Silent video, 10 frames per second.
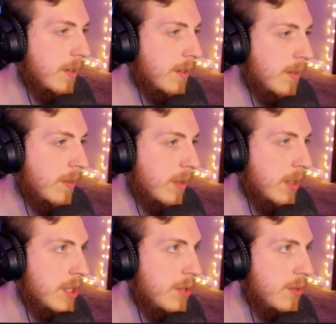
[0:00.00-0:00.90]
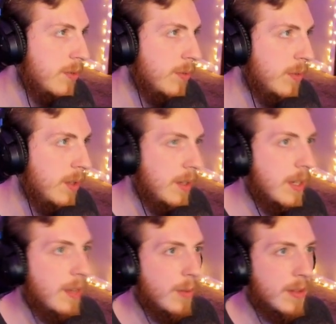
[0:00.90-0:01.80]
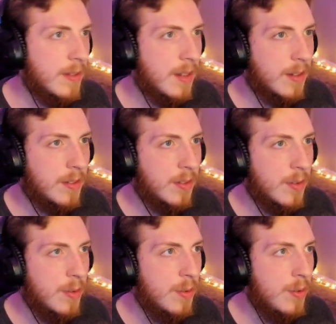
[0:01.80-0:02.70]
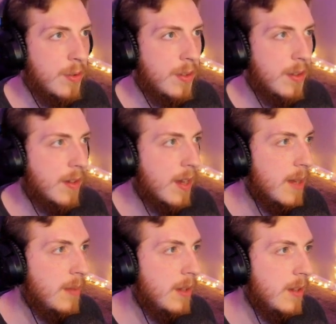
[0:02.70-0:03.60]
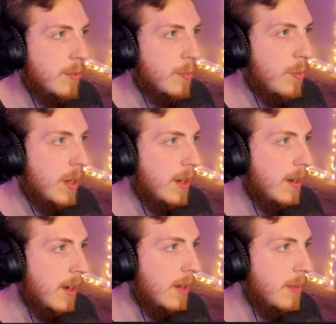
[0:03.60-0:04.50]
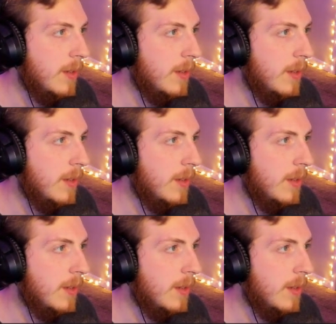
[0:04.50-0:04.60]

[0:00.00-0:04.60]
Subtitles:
1, 2. What's next? Gold, diamond is 1 diamond.